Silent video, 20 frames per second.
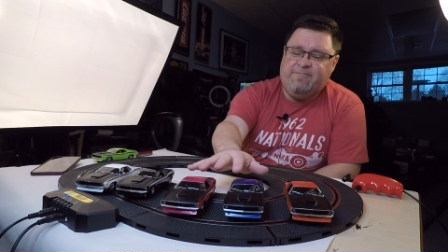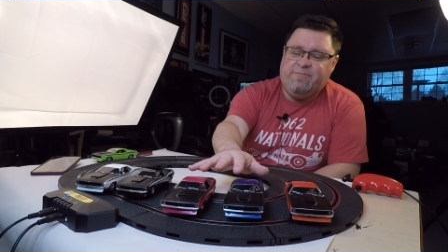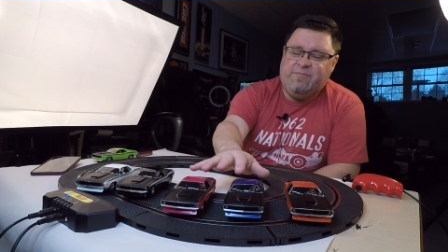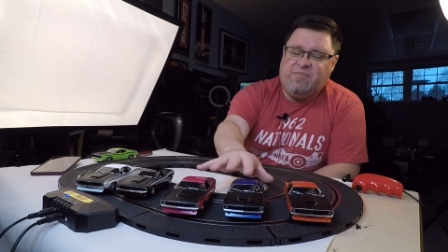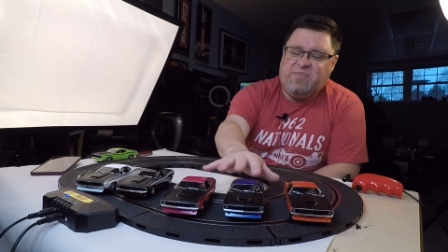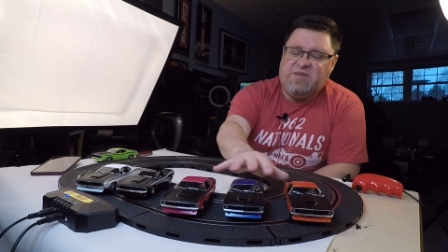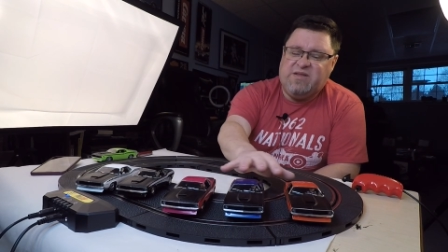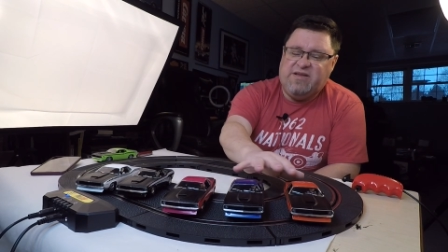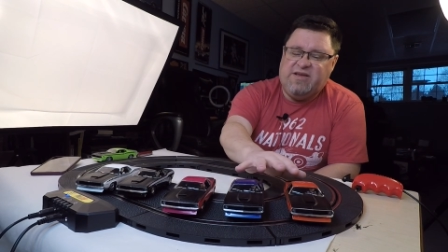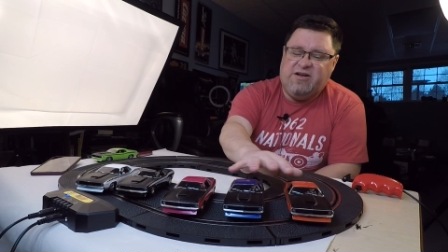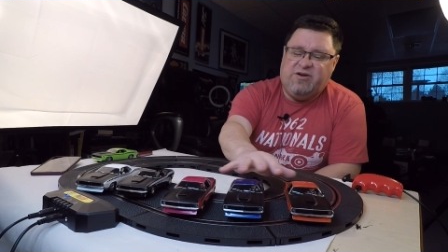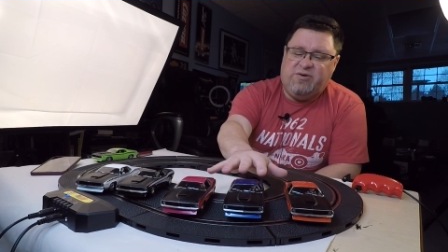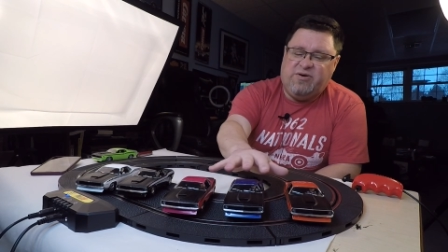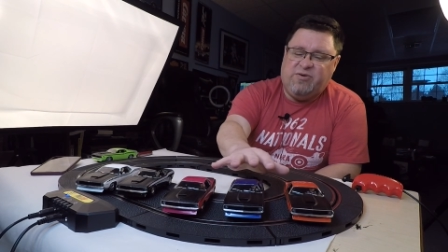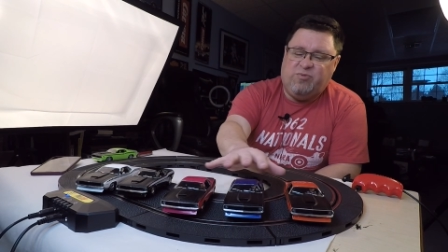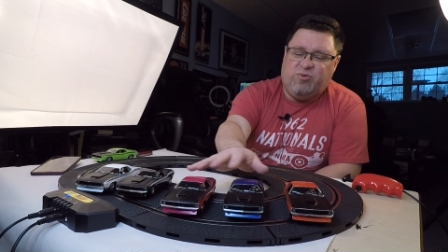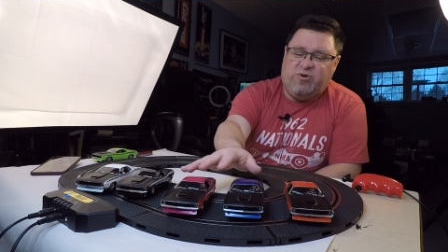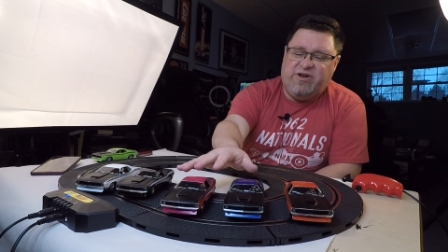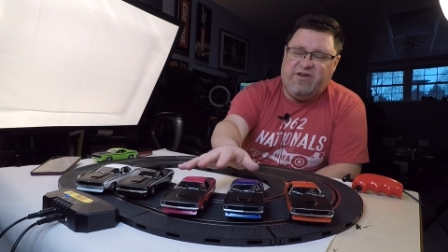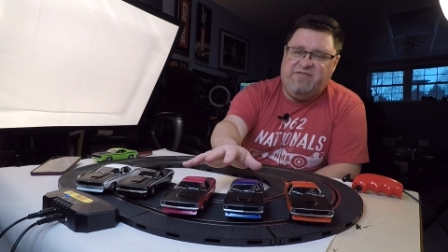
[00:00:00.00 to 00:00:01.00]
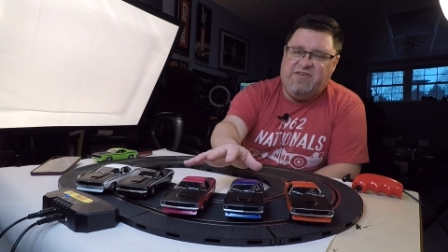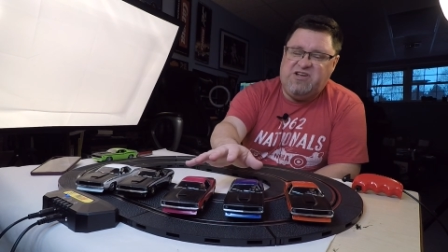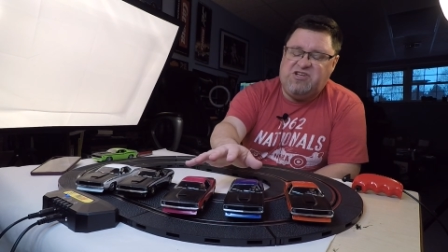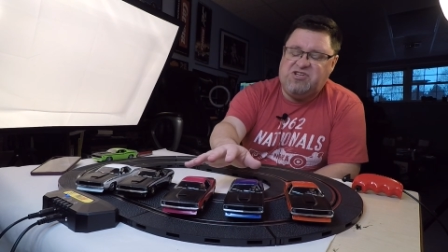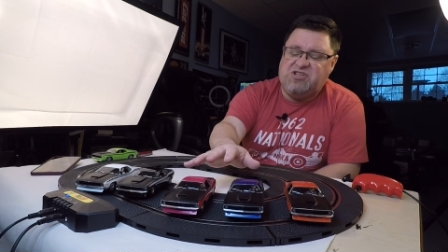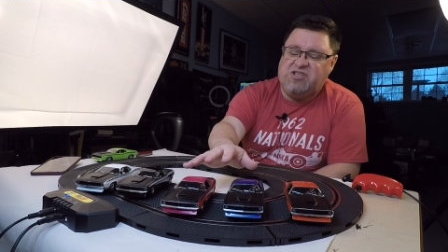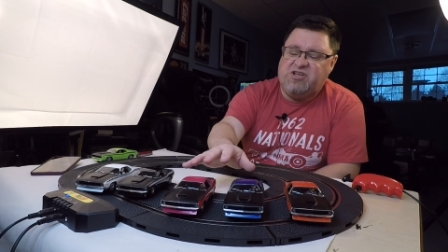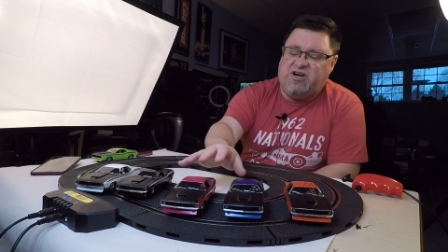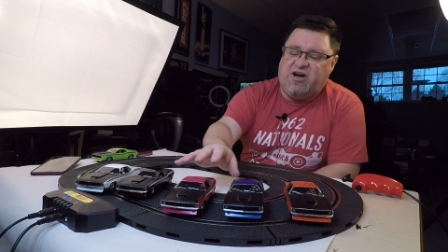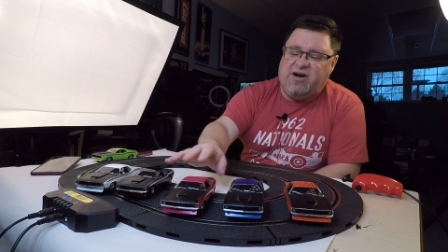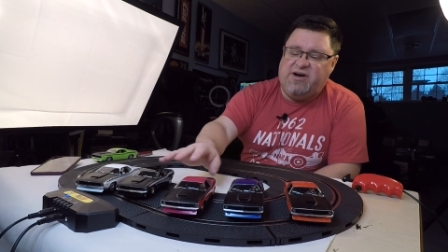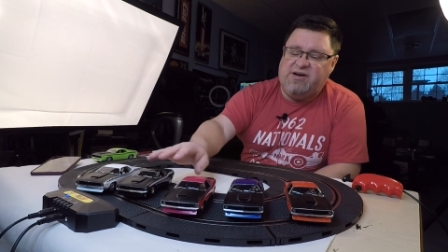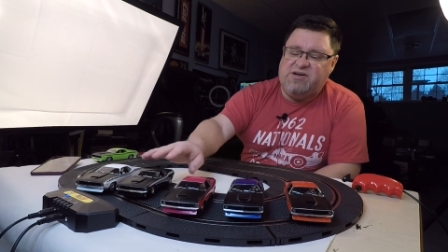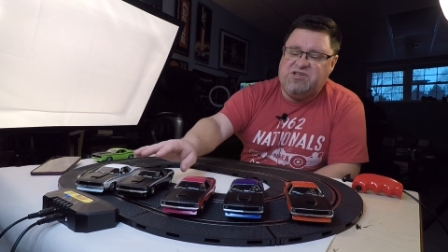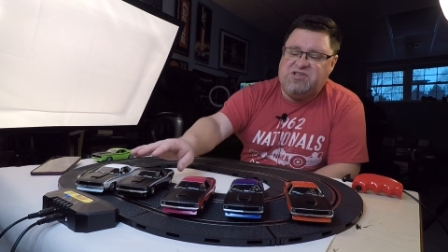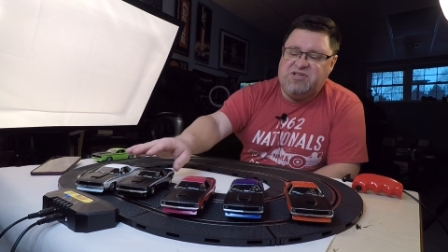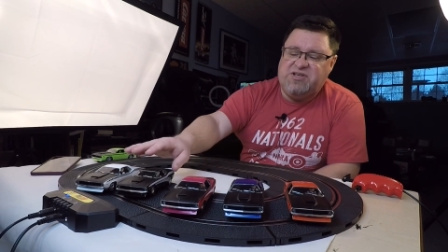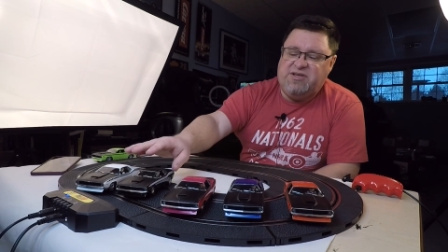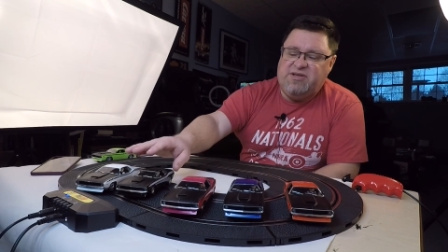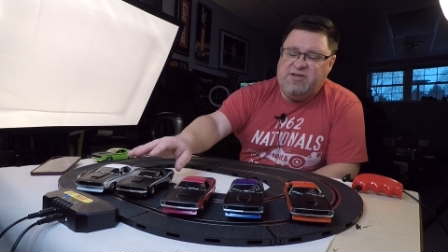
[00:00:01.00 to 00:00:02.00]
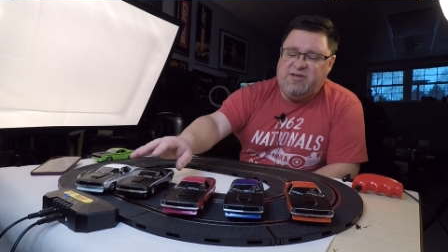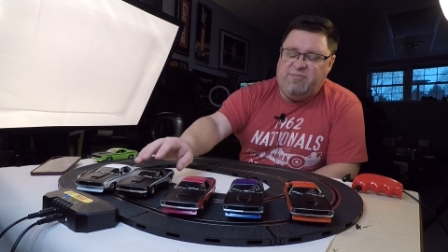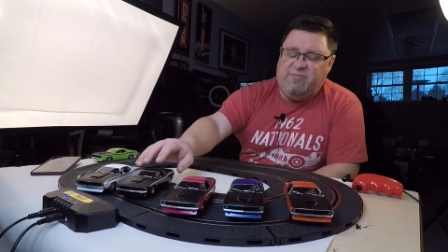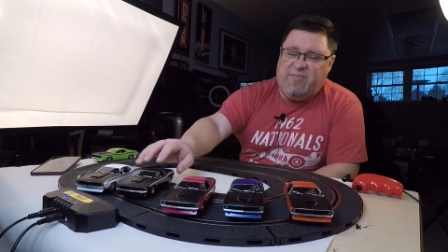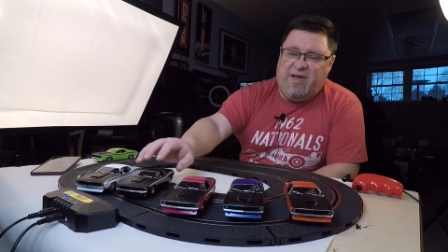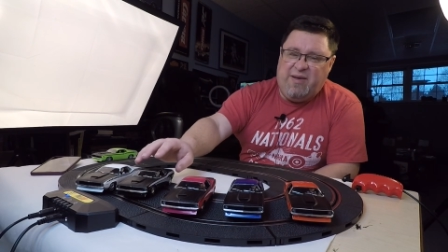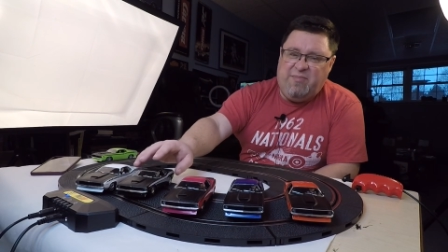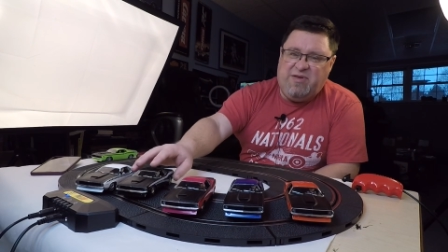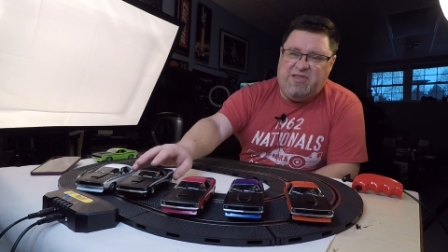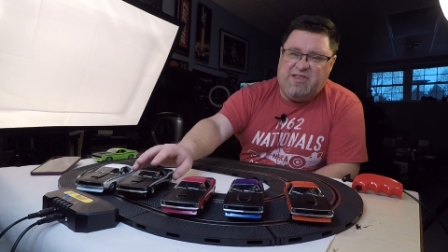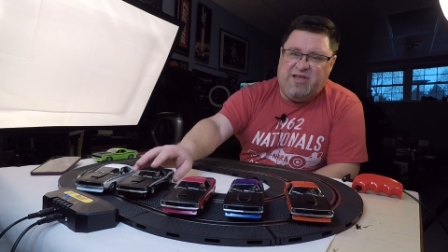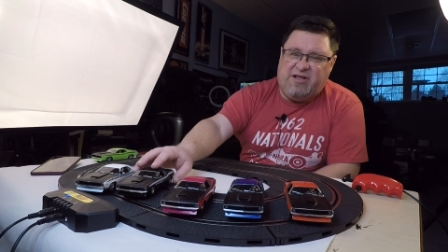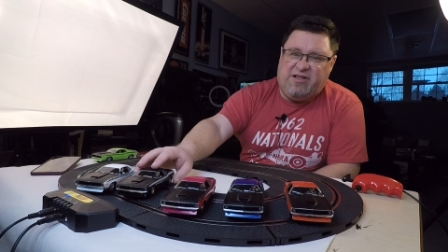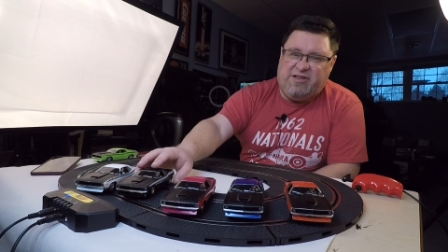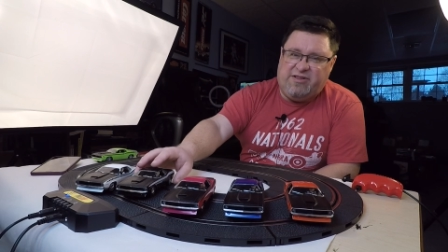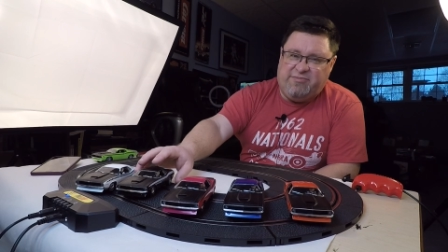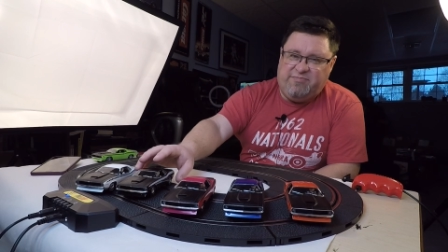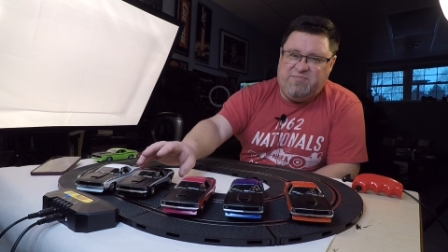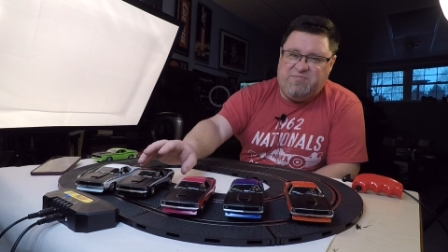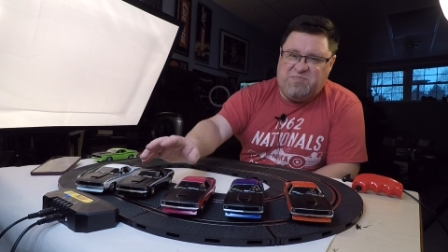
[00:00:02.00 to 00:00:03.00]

you know, one of each of the cars, maybe they'll